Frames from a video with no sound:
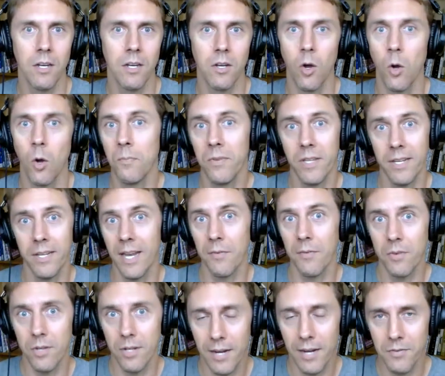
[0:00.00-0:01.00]
hopefully
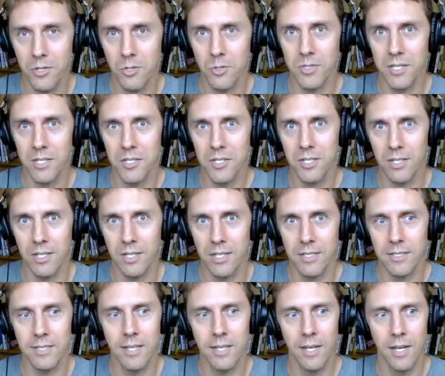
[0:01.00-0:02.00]
never have to use
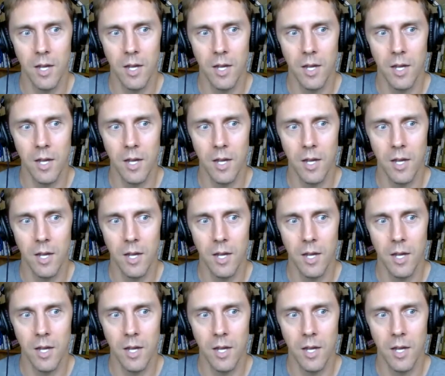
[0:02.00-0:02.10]
insurance,